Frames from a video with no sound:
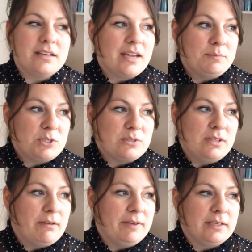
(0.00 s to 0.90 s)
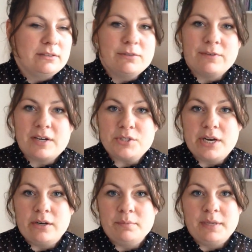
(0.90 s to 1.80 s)
I'm just loving the fresh
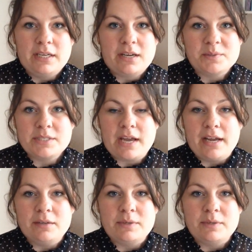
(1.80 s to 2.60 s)
air and being outside.